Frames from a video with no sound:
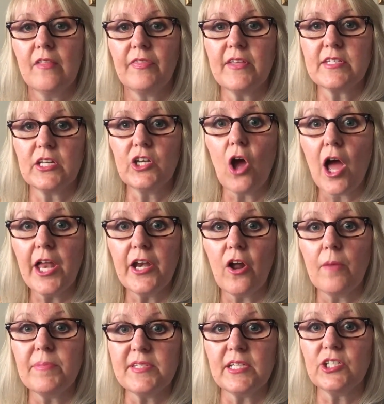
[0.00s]
there's a
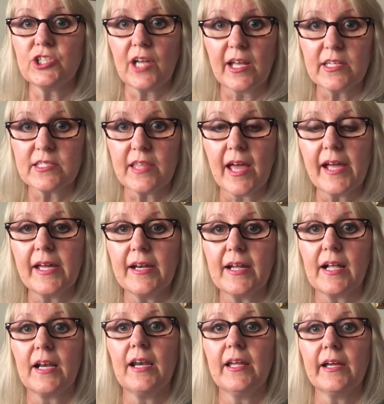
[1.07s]
99% chance they're going to
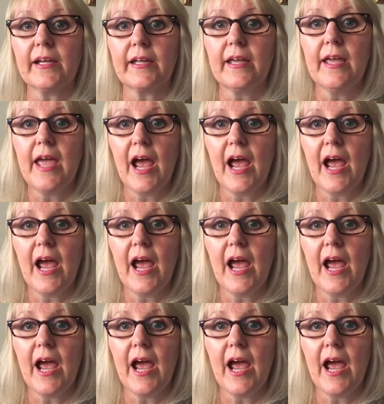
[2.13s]
click,